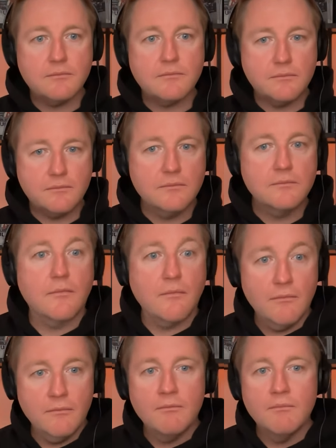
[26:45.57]

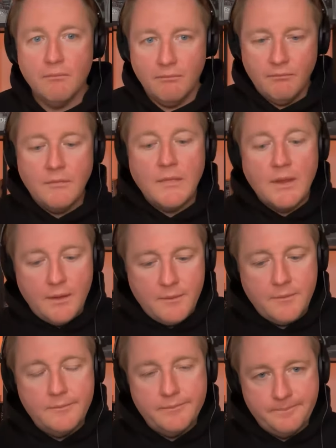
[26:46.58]

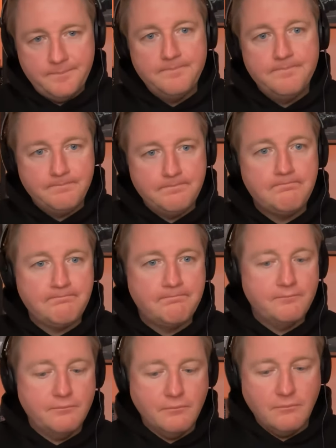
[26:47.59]

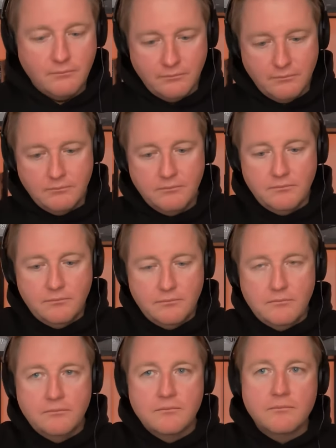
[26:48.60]

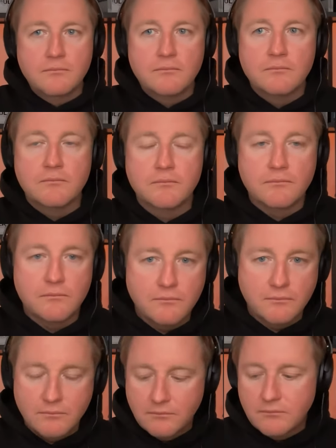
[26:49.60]

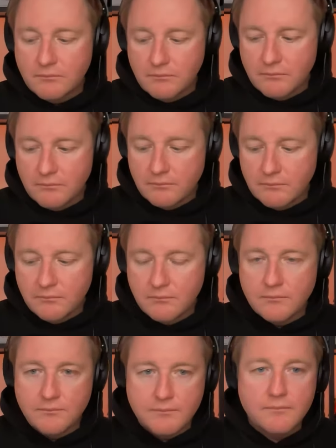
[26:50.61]

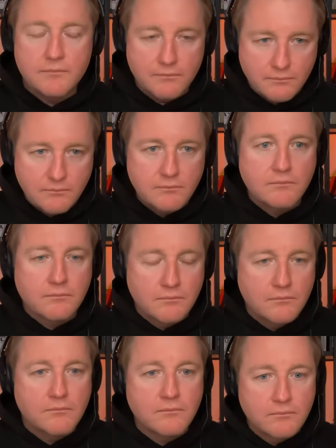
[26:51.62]

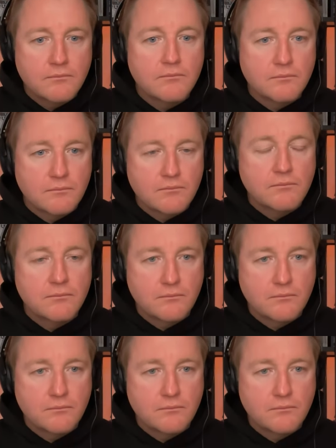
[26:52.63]
The person shown says nothing.